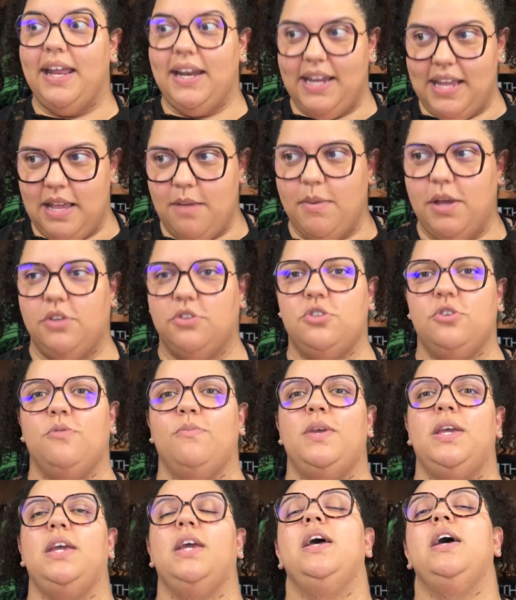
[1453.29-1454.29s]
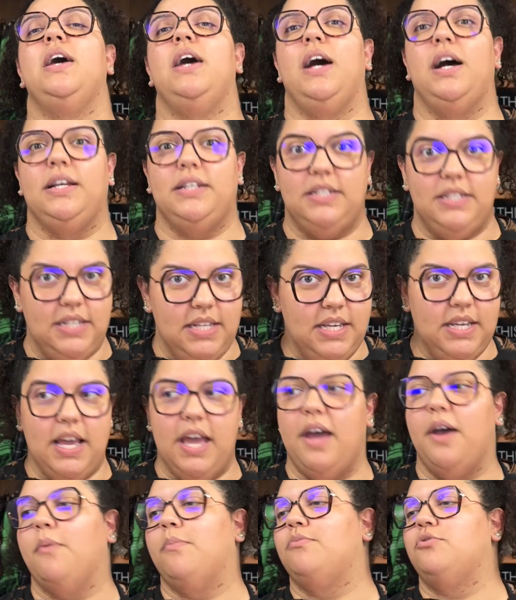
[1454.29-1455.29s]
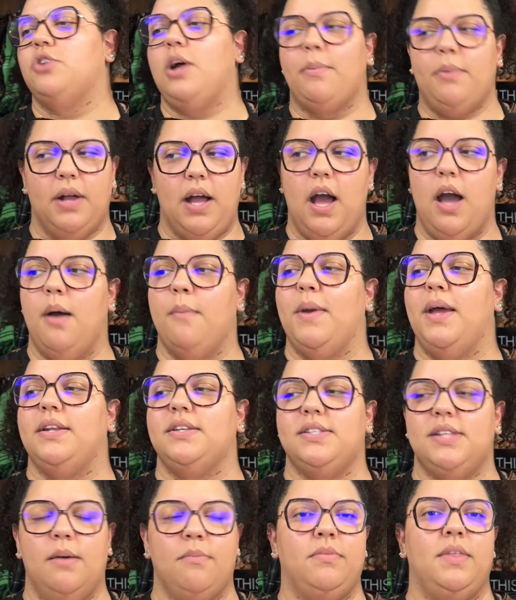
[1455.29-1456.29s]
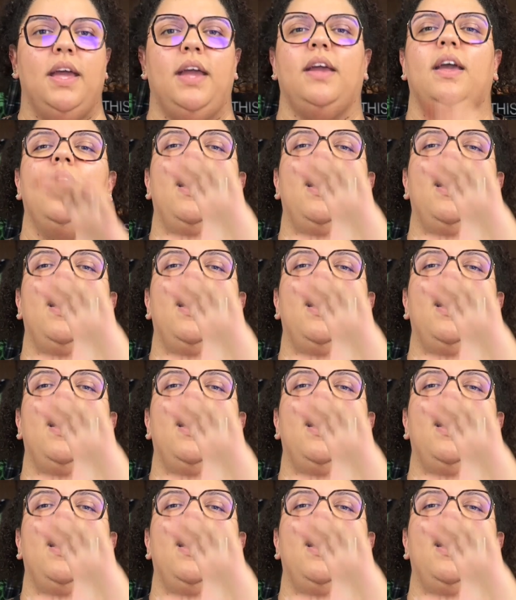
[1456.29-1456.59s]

email to me, a DM, drop a comment, something.